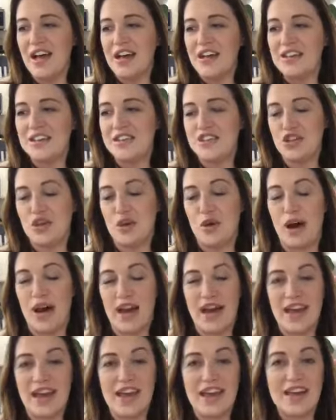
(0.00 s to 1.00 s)
So
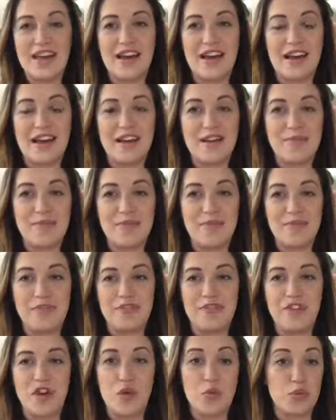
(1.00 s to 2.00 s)
I
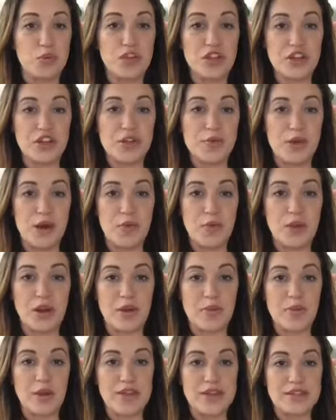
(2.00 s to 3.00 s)
felt really good about where I
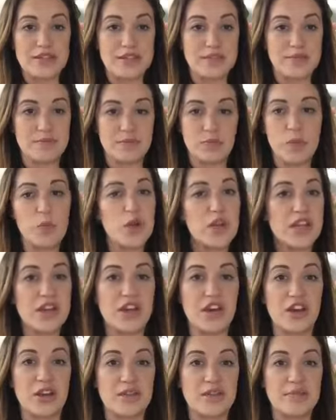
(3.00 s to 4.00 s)
was. Really
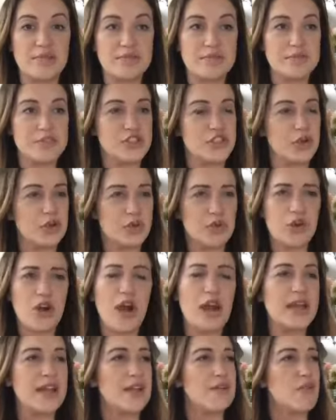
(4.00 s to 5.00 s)
good. Don't
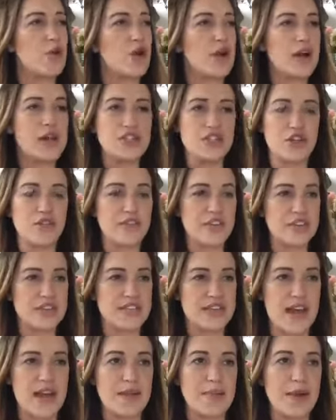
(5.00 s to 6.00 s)
cry anymore. I don't feel
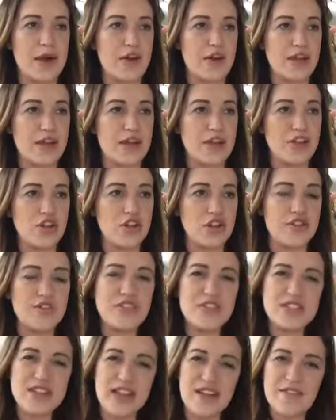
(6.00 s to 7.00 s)
sad about it. I
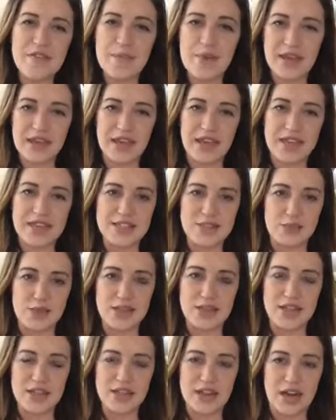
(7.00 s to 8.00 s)
feel sad for my kids and
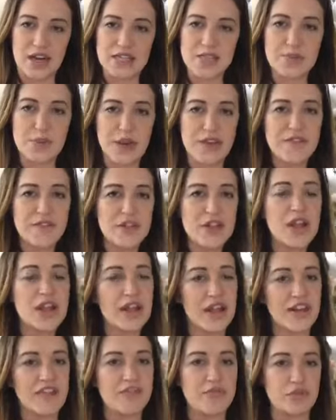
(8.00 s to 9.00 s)
what they lost, but I feel like
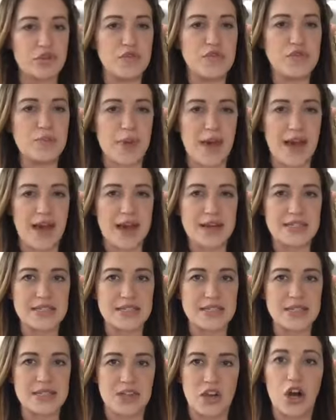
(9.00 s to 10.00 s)
I've moved
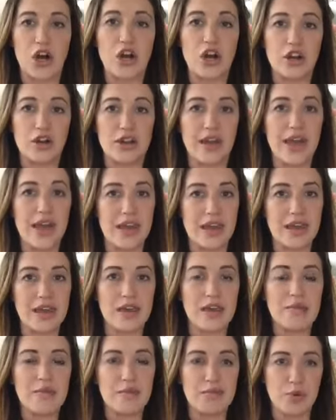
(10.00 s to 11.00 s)
past the heartache
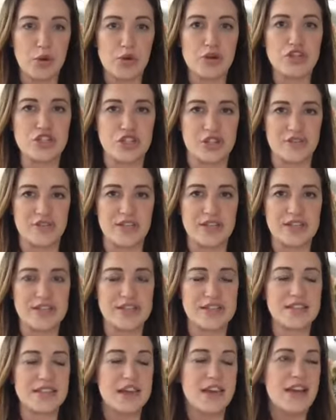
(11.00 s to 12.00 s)
portion of
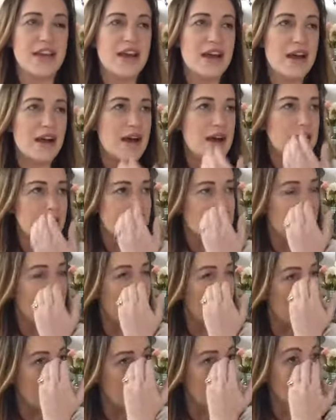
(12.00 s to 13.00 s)
this.
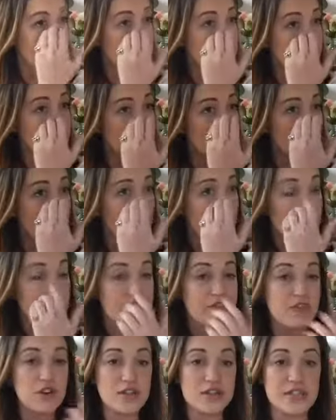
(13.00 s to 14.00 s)
And for the
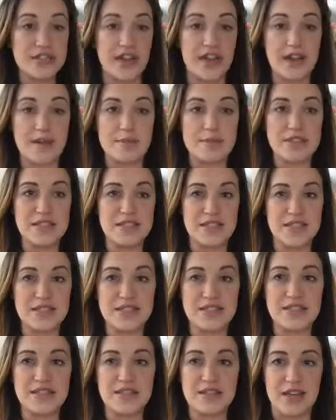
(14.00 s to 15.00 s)
first time
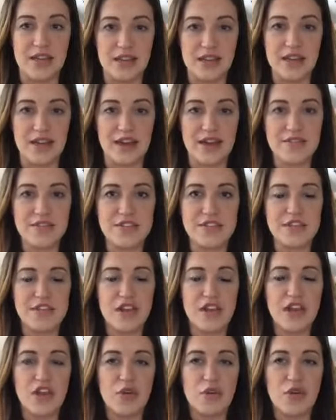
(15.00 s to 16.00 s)
since he left,
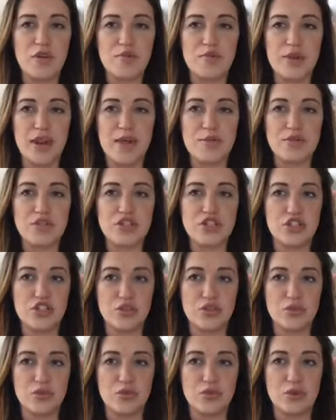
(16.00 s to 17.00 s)
we've been able
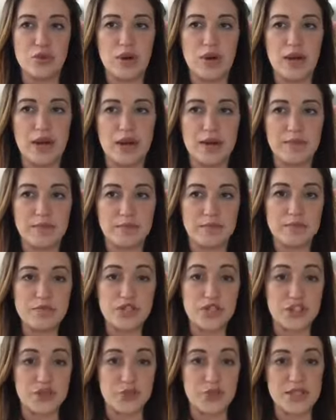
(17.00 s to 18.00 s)
to,
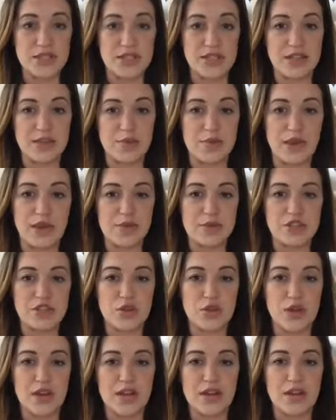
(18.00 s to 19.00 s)
just recently been able to
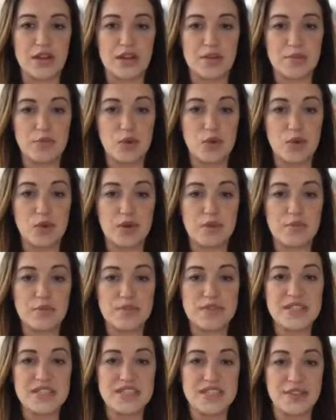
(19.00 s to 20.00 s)
get on a more
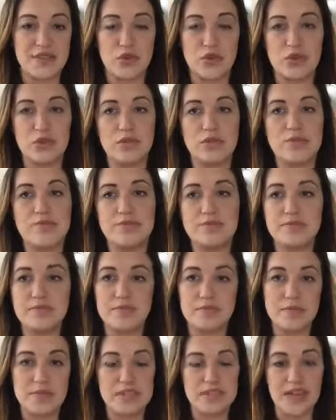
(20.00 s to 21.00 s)
civil
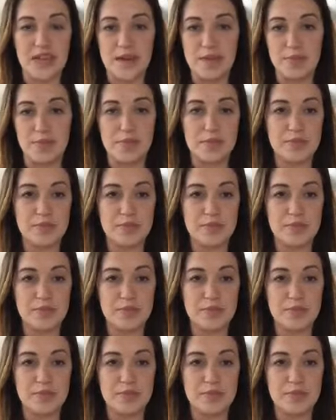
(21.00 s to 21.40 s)
type.